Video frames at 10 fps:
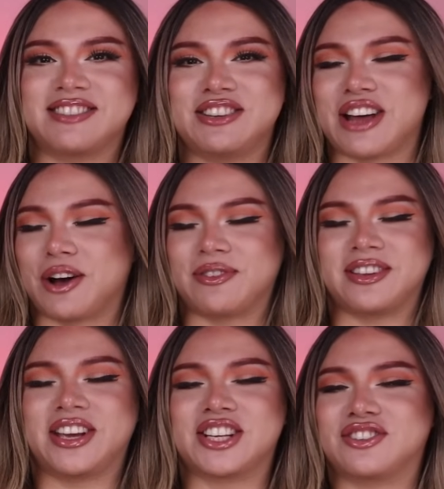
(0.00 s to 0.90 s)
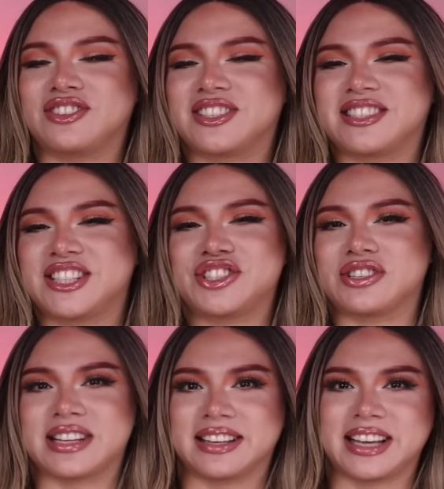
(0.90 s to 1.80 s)
you know, you guys aren't just
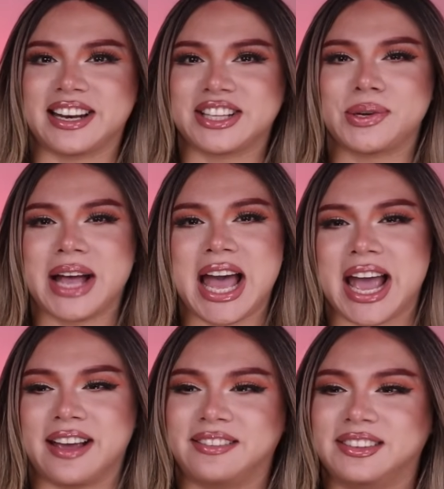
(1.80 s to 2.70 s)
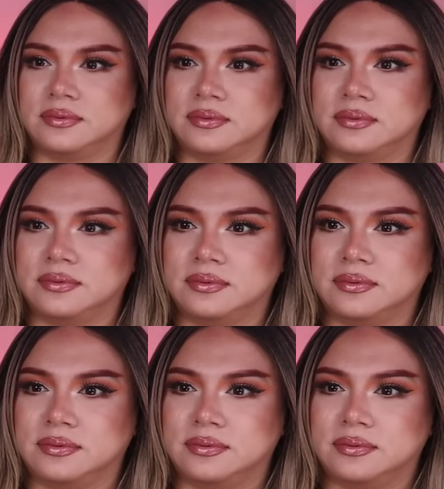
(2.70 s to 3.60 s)
sisters like that, and that's okay. If it were
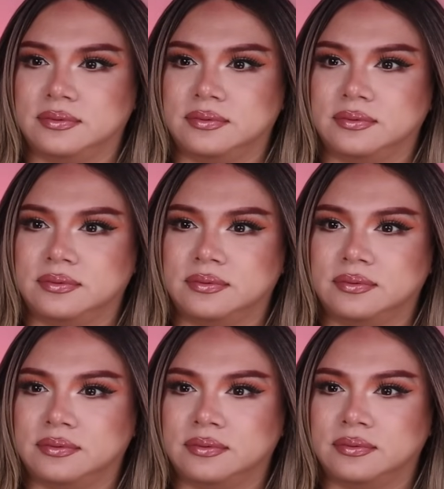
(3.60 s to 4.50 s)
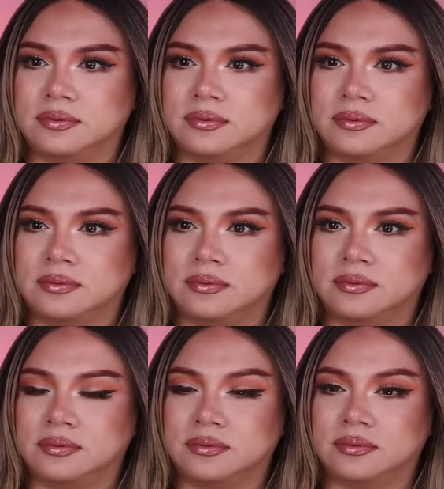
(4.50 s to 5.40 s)
me, I'd get rid of the strongest
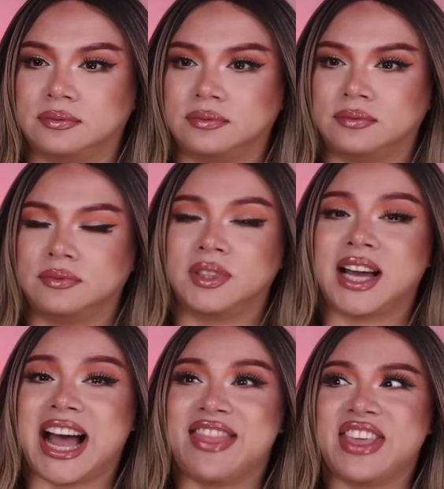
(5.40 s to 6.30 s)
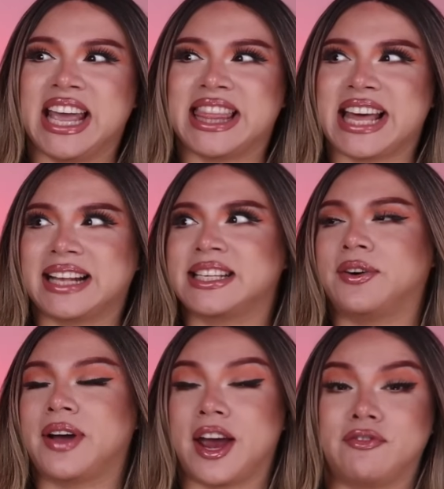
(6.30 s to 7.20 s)
player because I'm, I'm the... I think that's
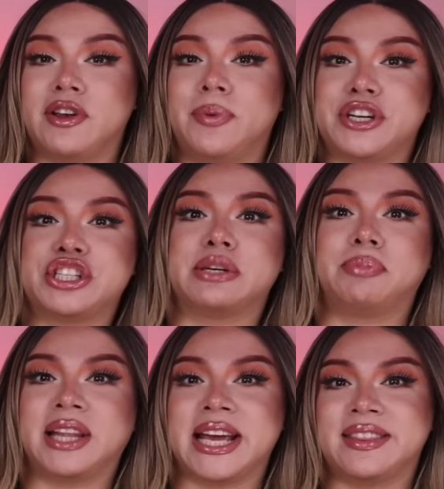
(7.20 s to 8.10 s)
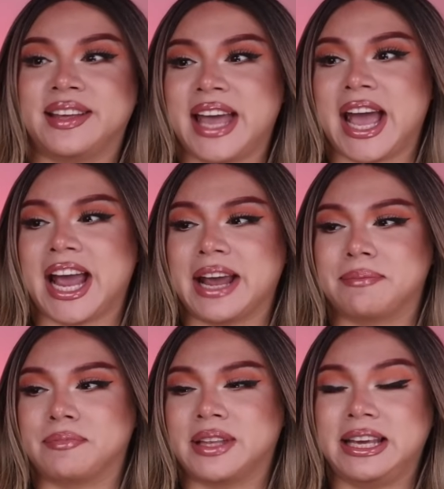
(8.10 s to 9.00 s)
how everyone should play the game.
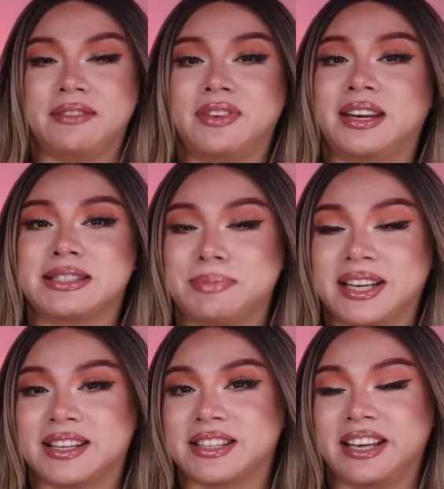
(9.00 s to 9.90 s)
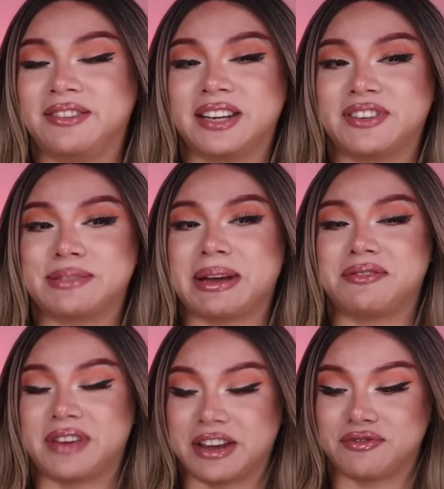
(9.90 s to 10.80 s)
Even it's because, even if it's my
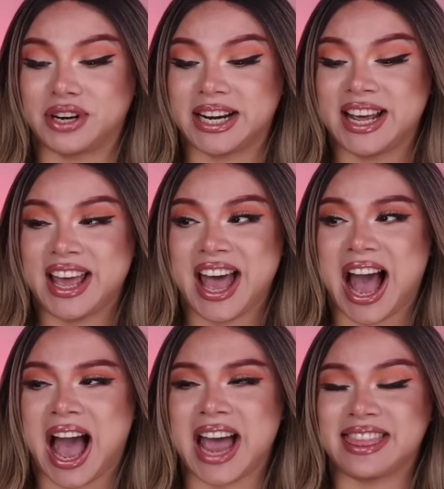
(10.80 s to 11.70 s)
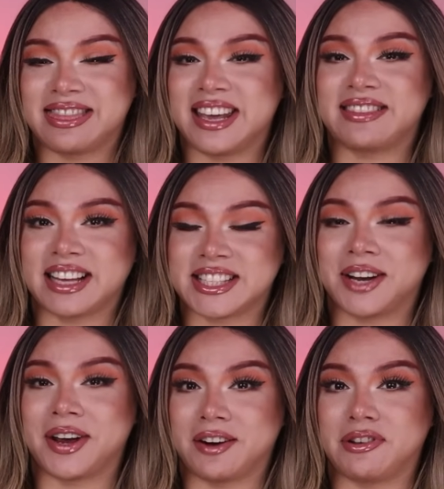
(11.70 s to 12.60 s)
favorite, I think that's
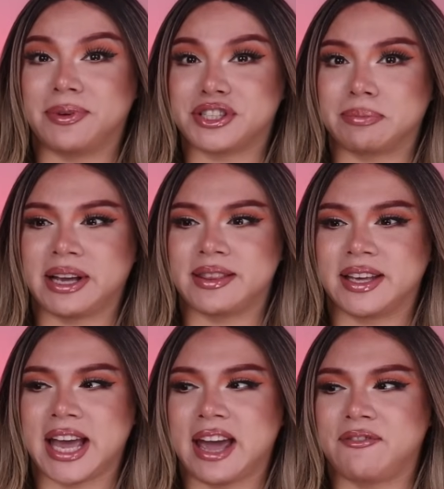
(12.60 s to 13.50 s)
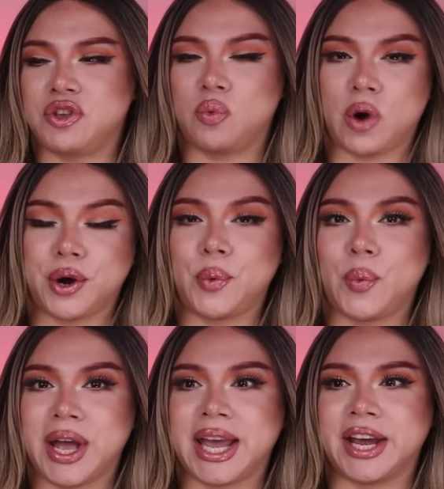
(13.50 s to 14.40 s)
how everyone should play the game. You want to
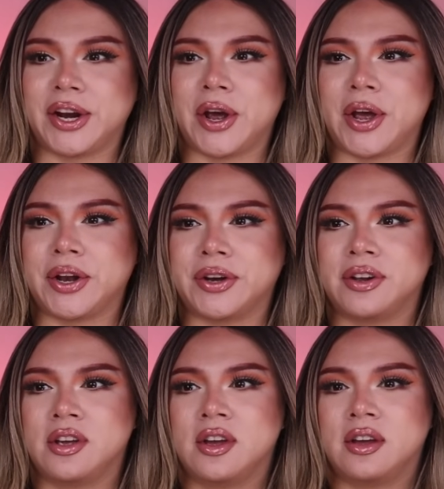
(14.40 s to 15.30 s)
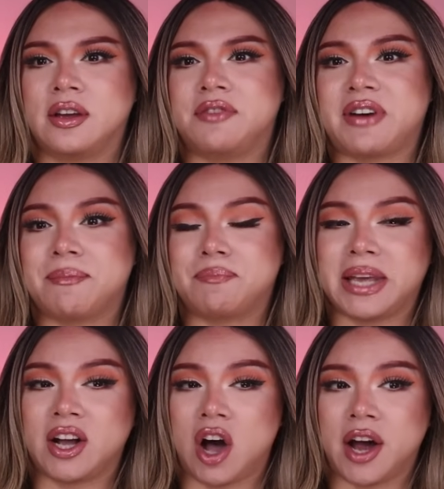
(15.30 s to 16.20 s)
win. And if I'm
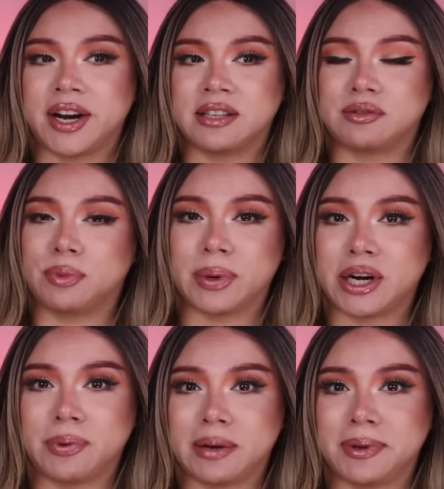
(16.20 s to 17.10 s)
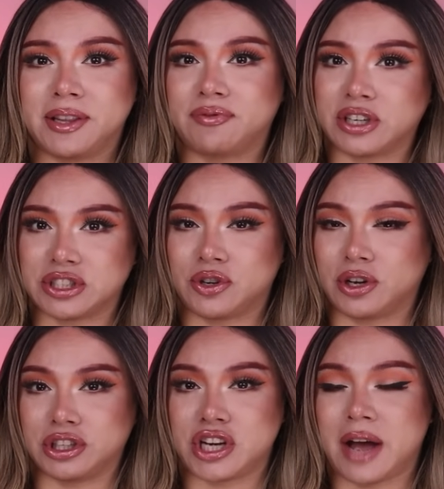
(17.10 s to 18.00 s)
being honest, Marina would have been the first girl
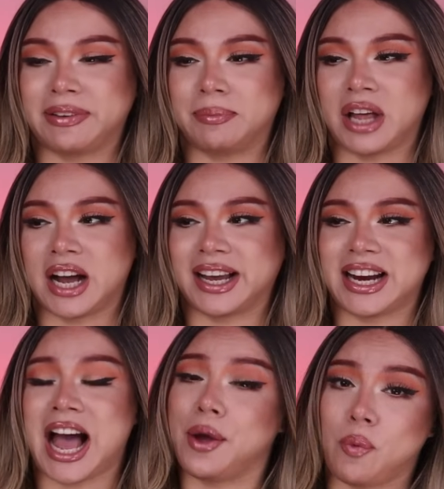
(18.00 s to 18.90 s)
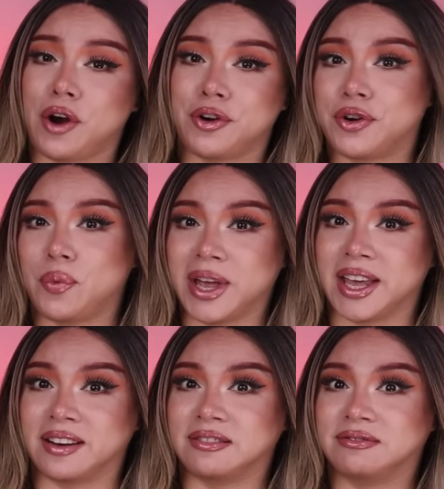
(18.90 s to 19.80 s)
on the chopping block, and I want her to
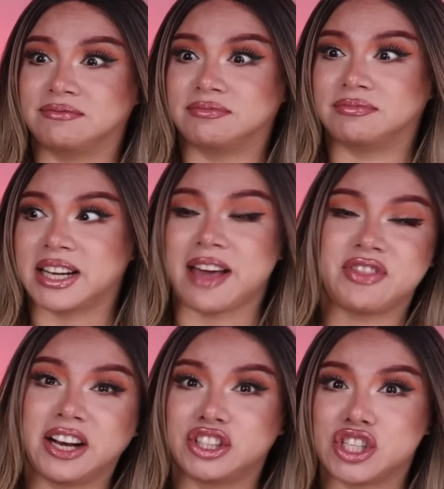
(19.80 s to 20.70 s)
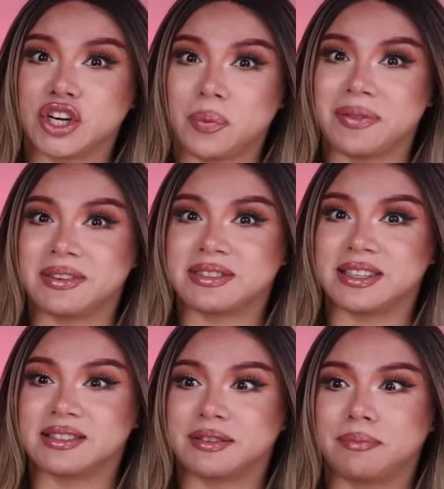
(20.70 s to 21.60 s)
win. And I think she's going to win this
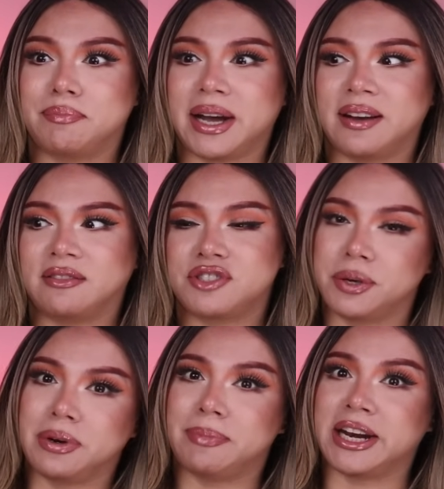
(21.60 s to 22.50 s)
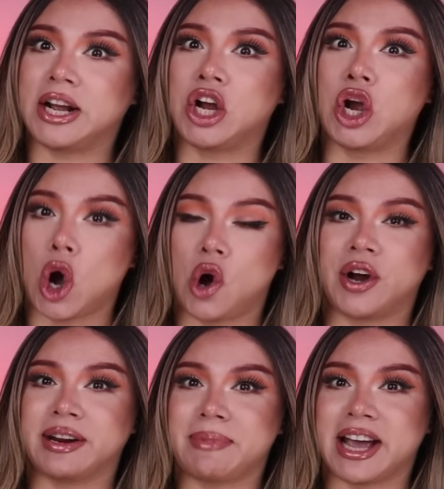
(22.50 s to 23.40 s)
season, but she would have been
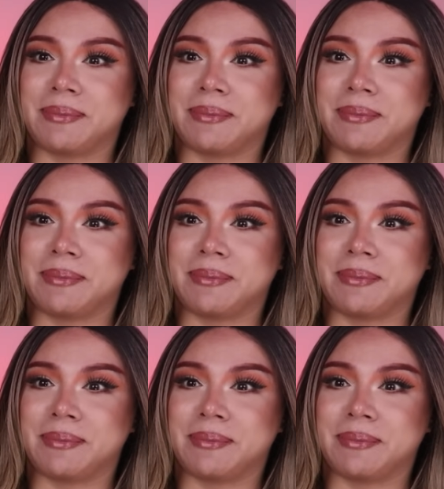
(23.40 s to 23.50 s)
gone, in my